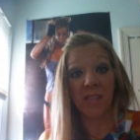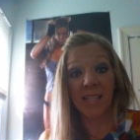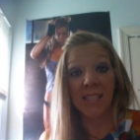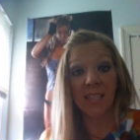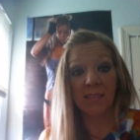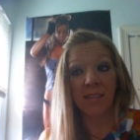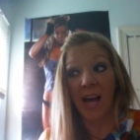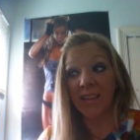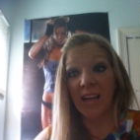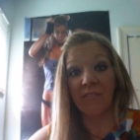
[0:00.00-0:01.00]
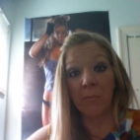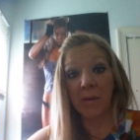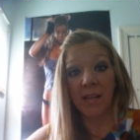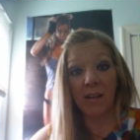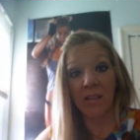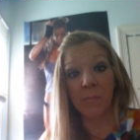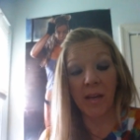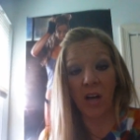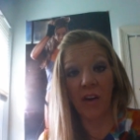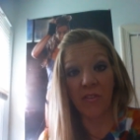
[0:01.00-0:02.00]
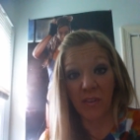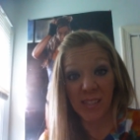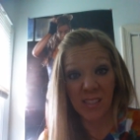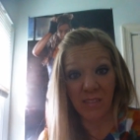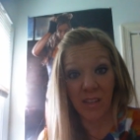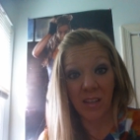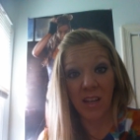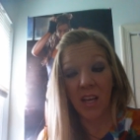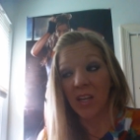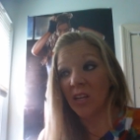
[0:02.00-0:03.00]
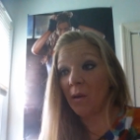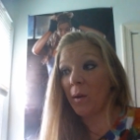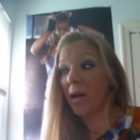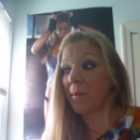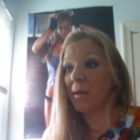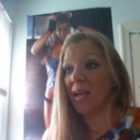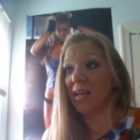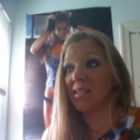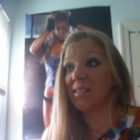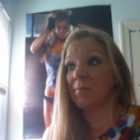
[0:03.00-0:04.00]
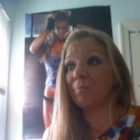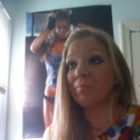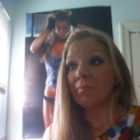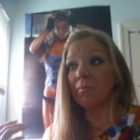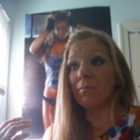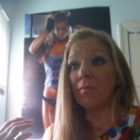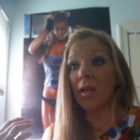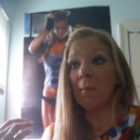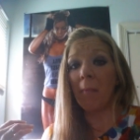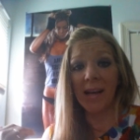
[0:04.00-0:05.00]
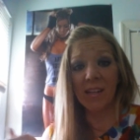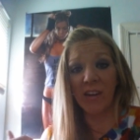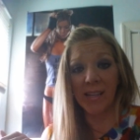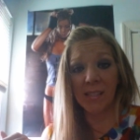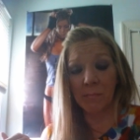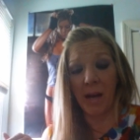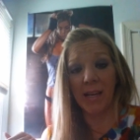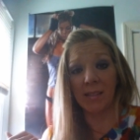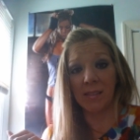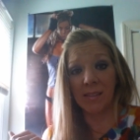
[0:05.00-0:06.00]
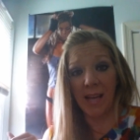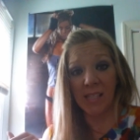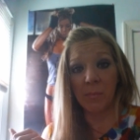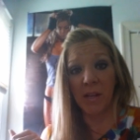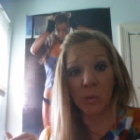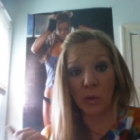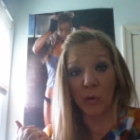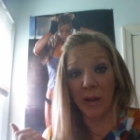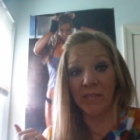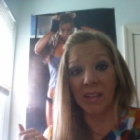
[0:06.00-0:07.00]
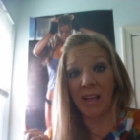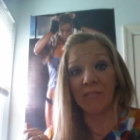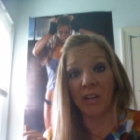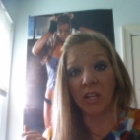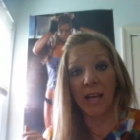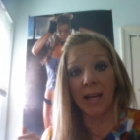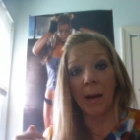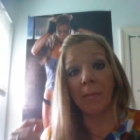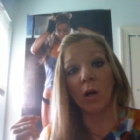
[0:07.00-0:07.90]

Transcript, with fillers: That's it. I let everybody else pick off the rest of it. You know why? Because my my taste buds were craving that funnel cake. I'm